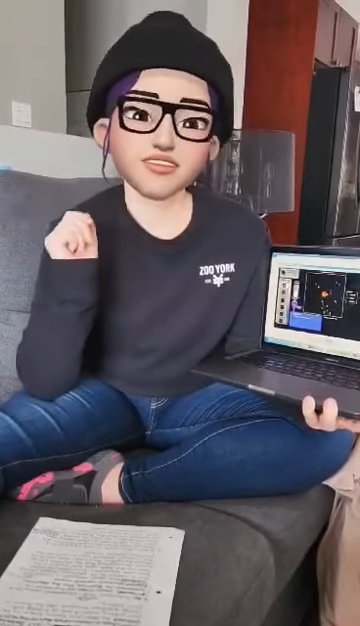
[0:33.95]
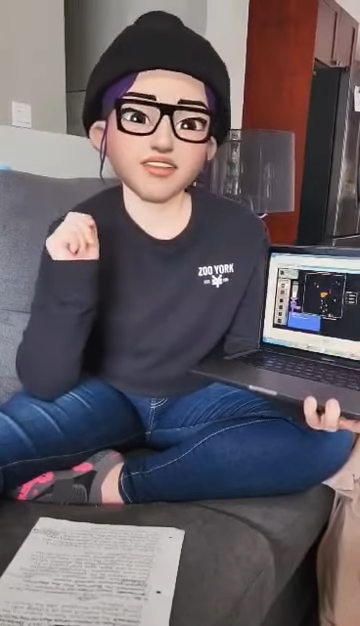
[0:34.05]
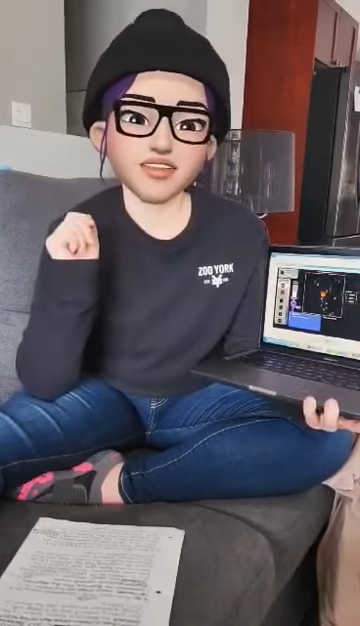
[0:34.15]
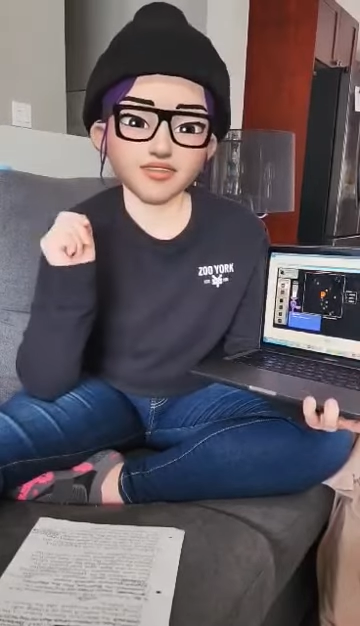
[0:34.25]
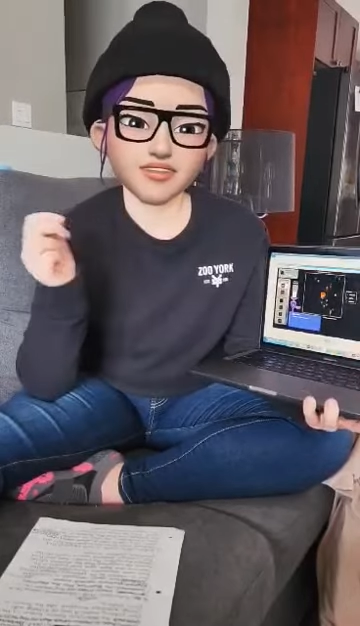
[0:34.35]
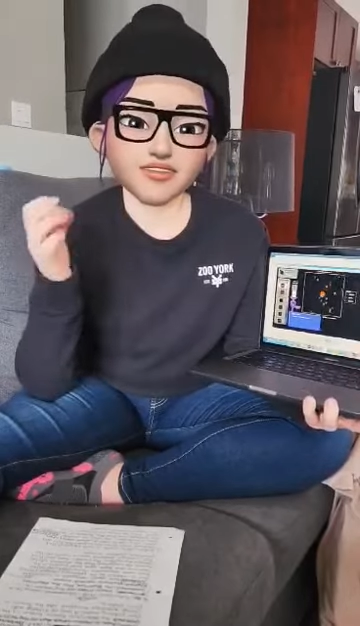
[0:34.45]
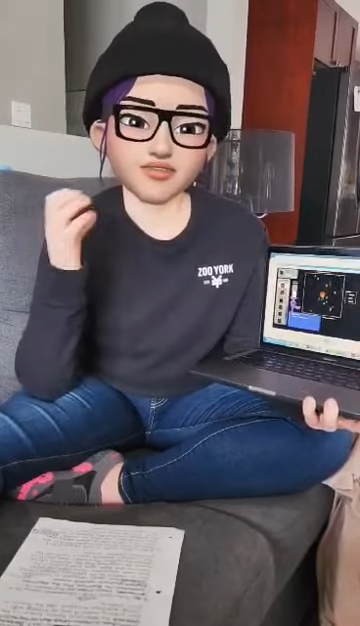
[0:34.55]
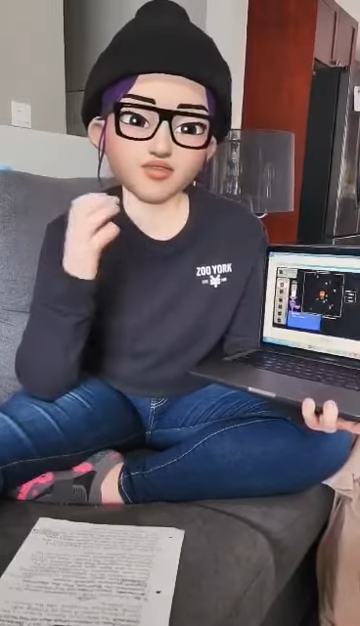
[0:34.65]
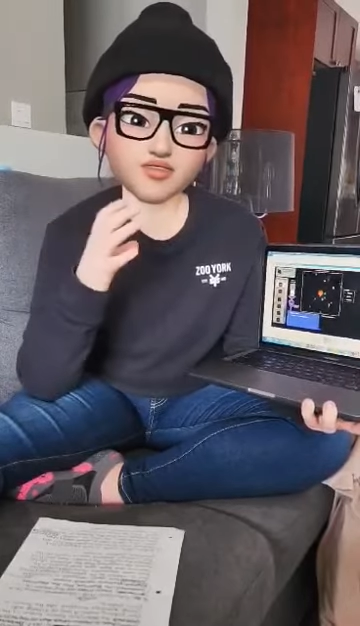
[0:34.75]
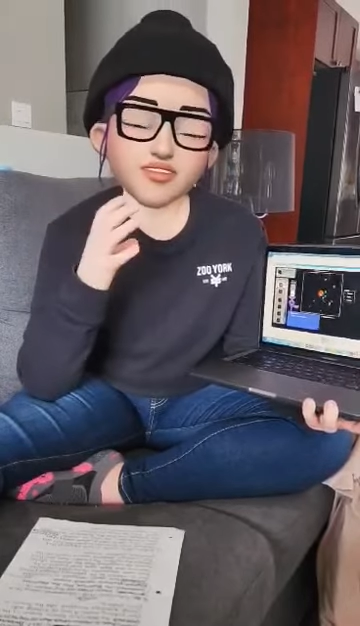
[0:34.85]
and the
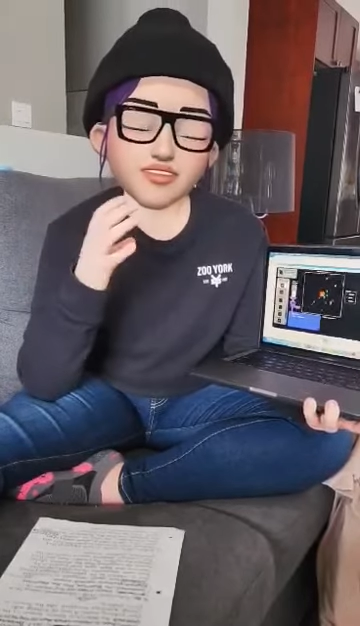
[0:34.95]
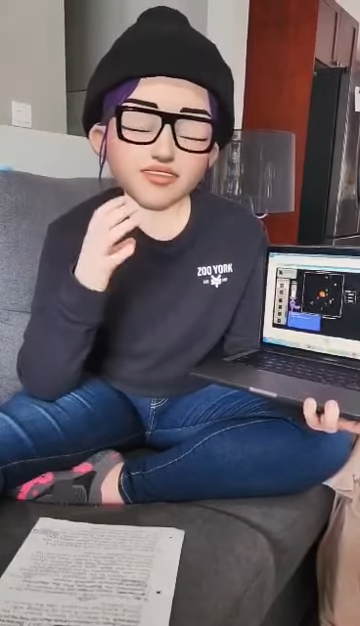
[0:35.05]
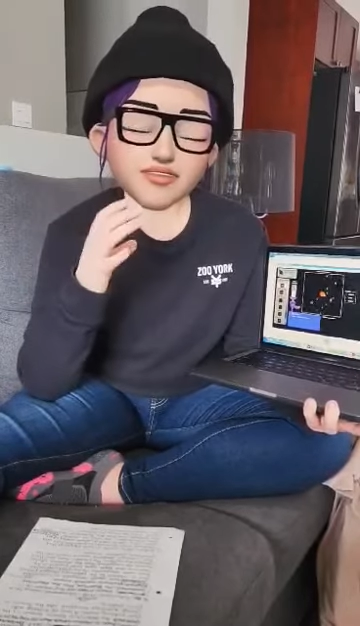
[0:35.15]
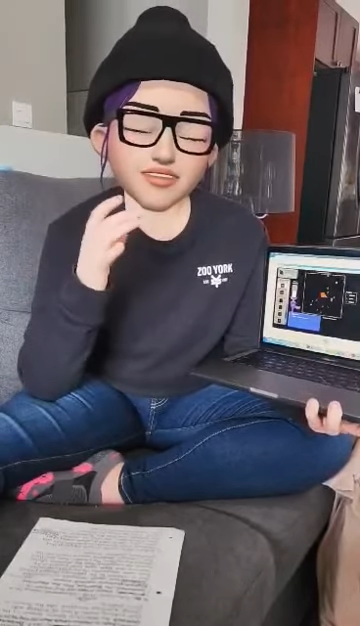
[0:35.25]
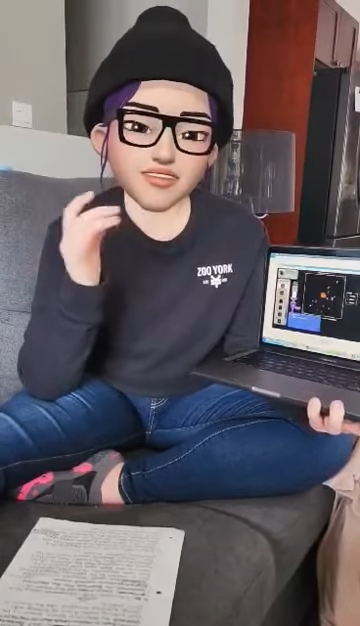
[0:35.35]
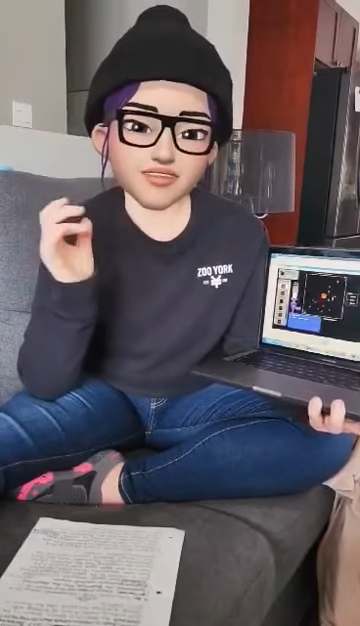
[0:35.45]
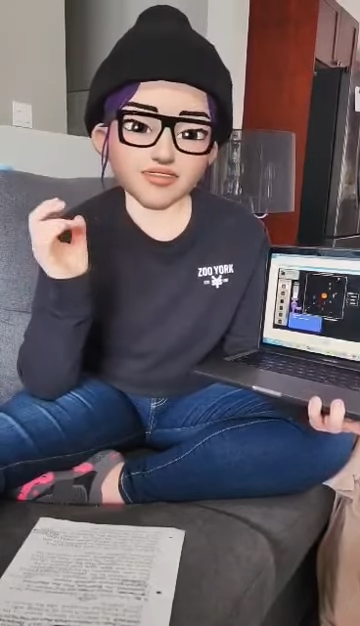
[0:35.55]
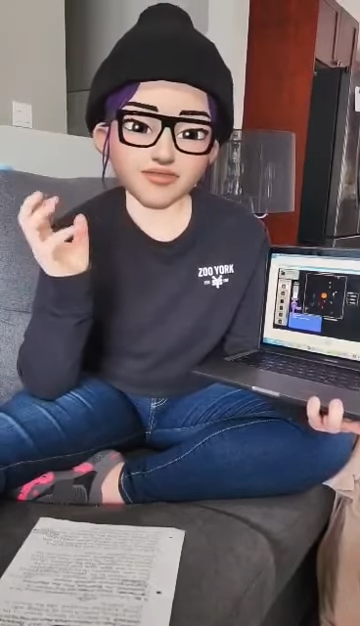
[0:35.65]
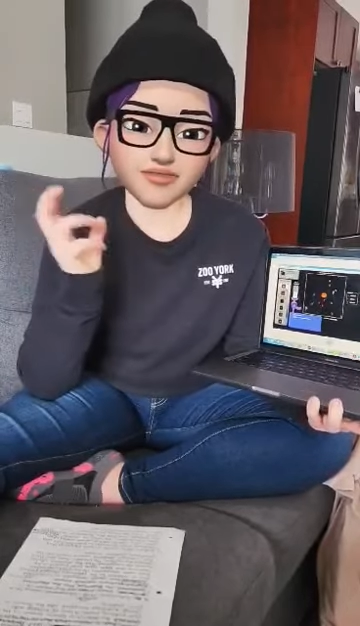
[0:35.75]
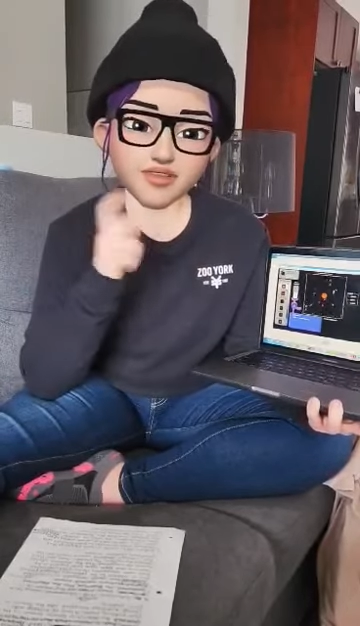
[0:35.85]
nucleus
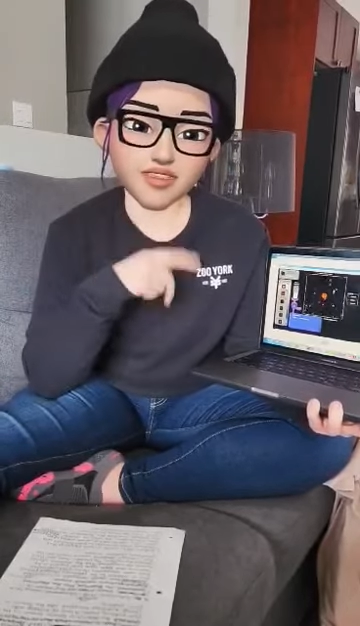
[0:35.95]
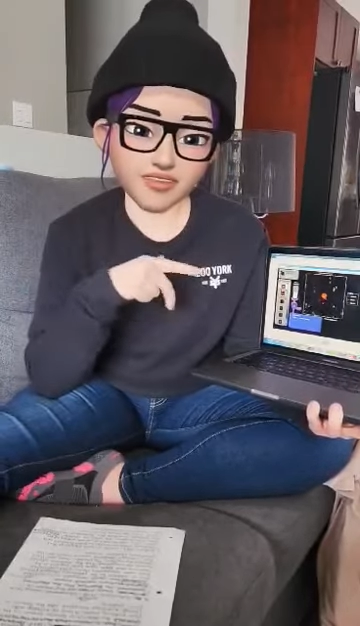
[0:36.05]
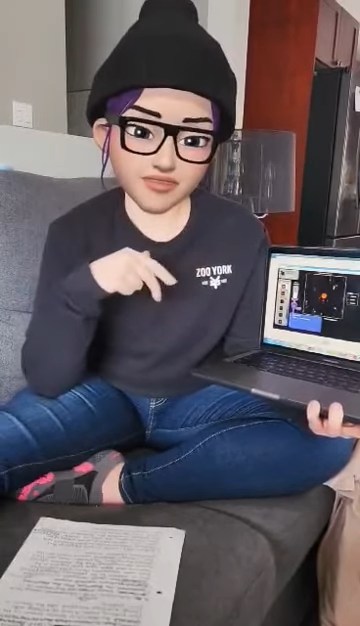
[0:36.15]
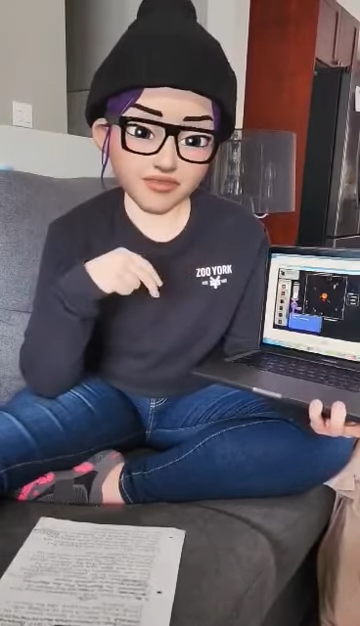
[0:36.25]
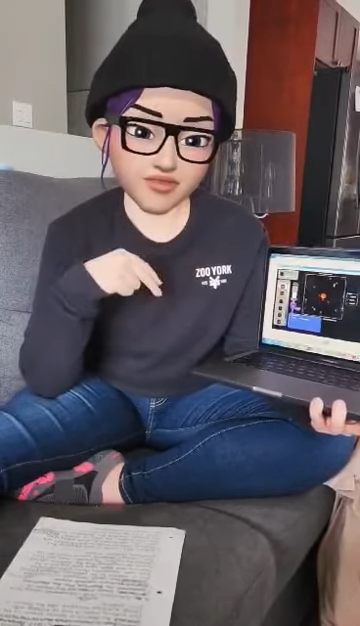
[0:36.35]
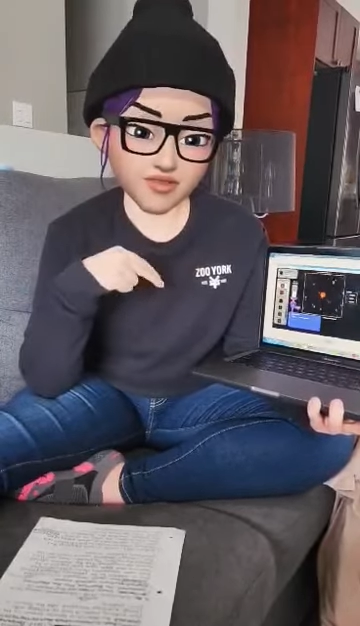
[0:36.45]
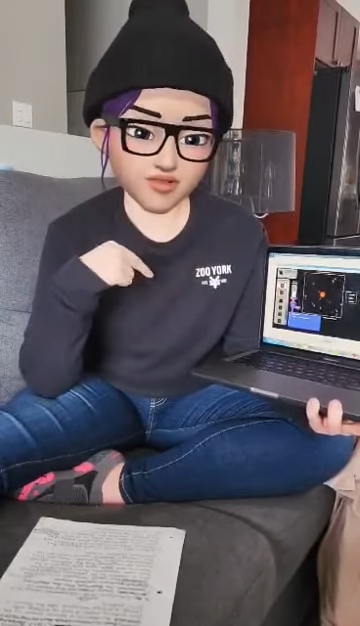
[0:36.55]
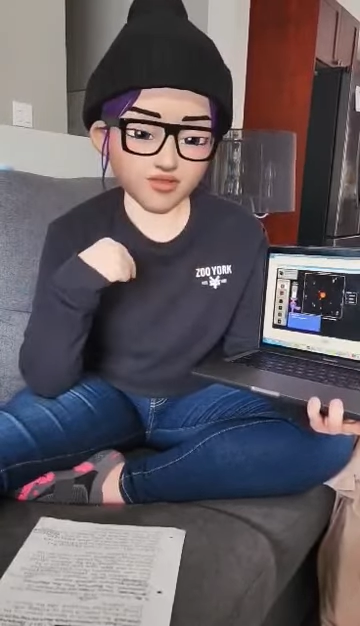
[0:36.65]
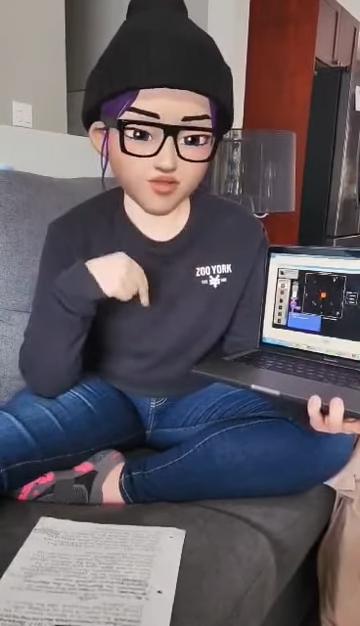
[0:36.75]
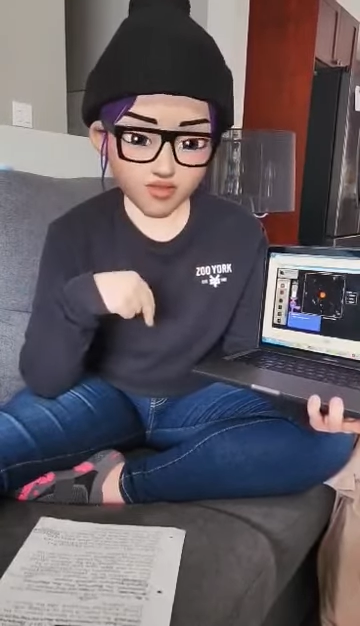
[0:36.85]
contains positively
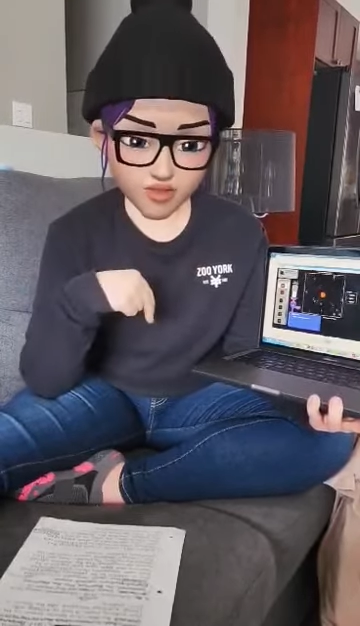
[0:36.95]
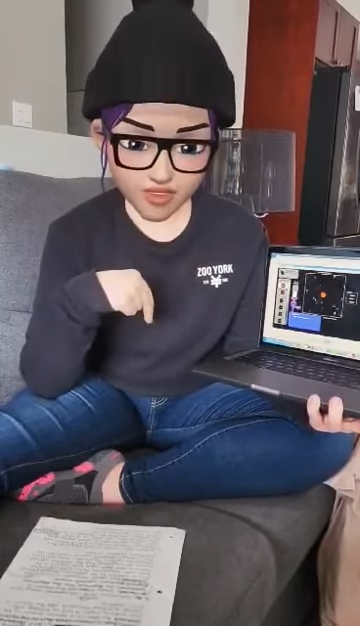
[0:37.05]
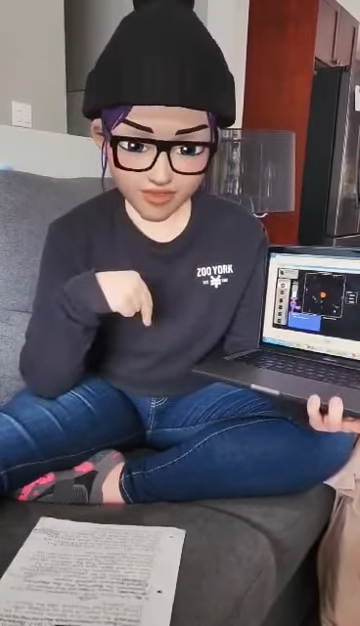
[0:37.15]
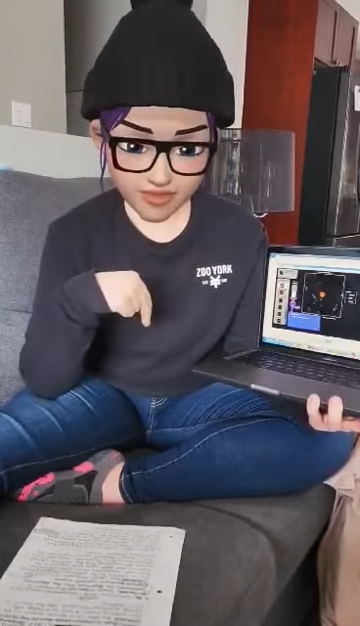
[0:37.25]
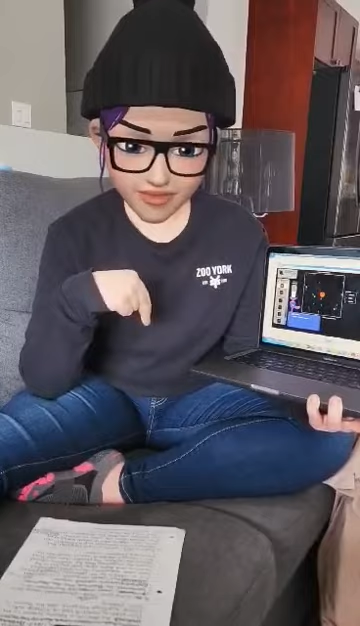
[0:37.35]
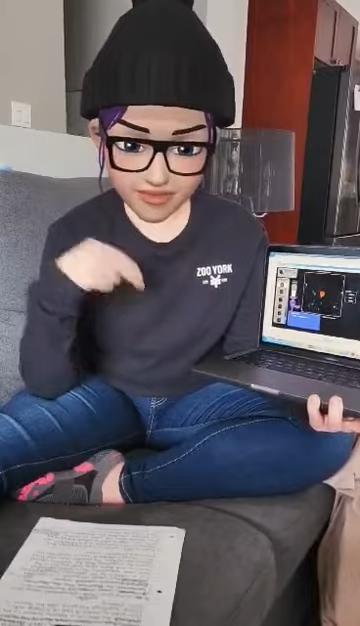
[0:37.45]
charged protons,